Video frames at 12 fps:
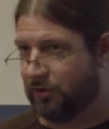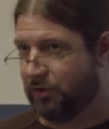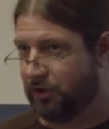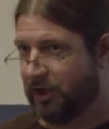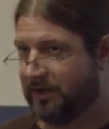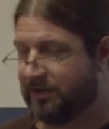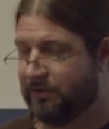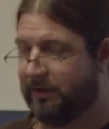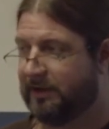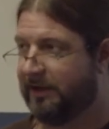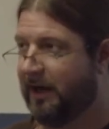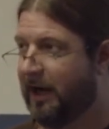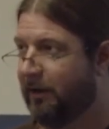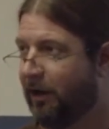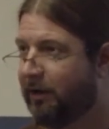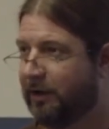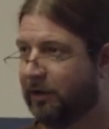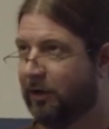just strictly
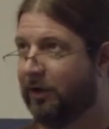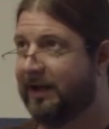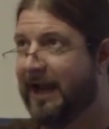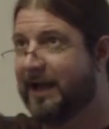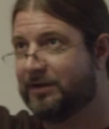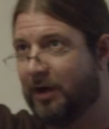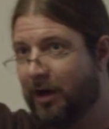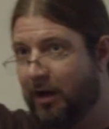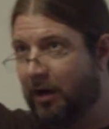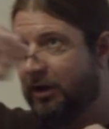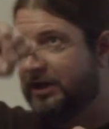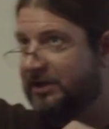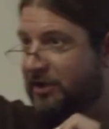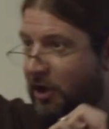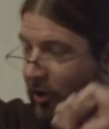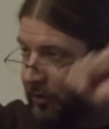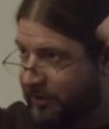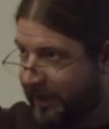hierarchical. It has all these
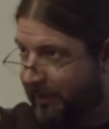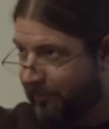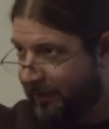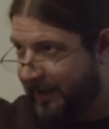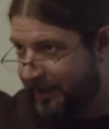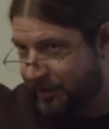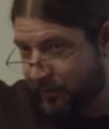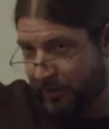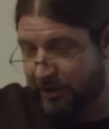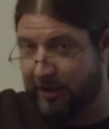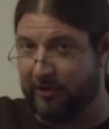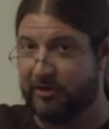nodes that are related to each other.